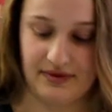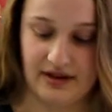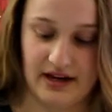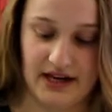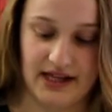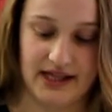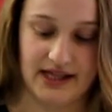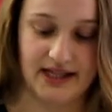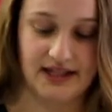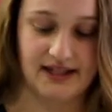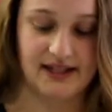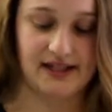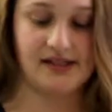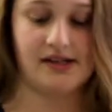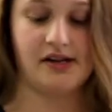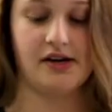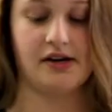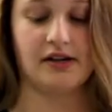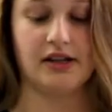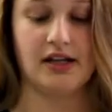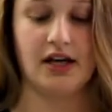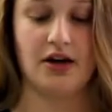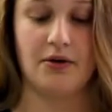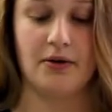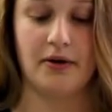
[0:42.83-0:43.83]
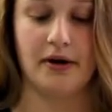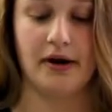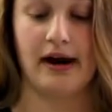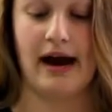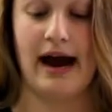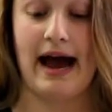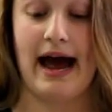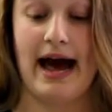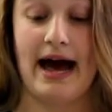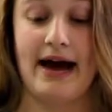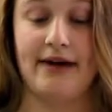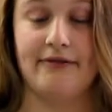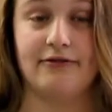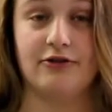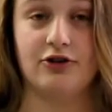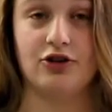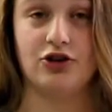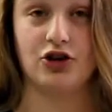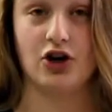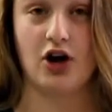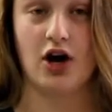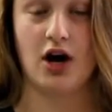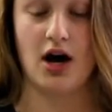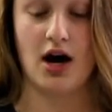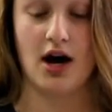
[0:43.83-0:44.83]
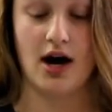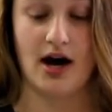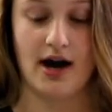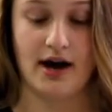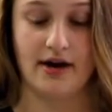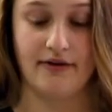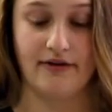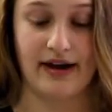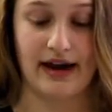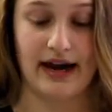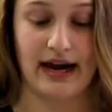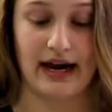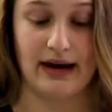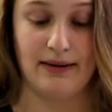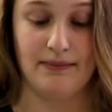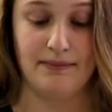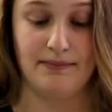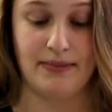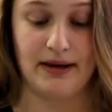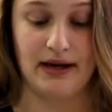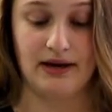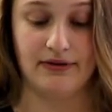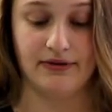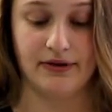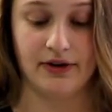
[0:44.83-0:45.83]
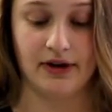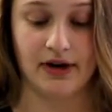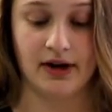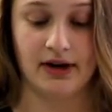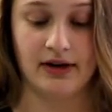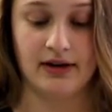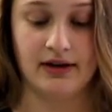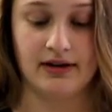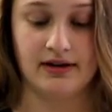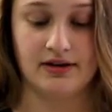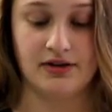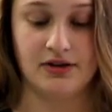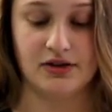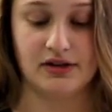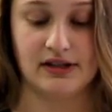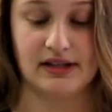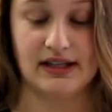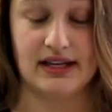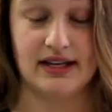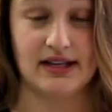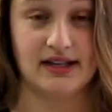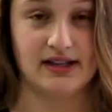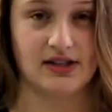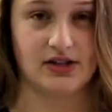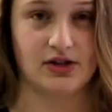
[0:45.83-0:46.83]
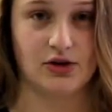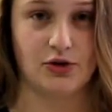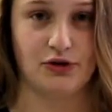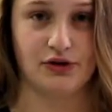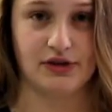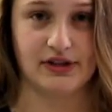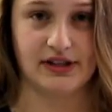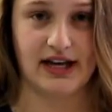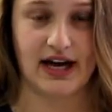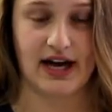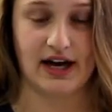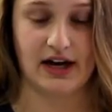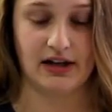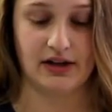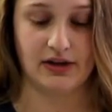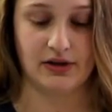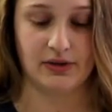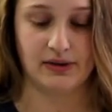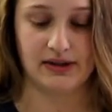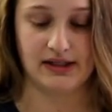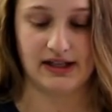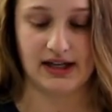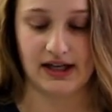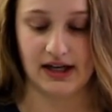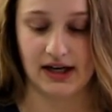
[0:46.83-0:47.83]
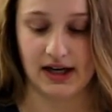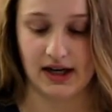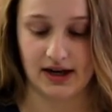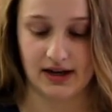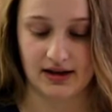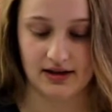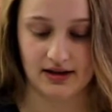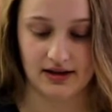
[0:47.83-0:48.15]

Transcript: This is our lower half jaw of a beaver. So you can see this tooth is kind of loose here.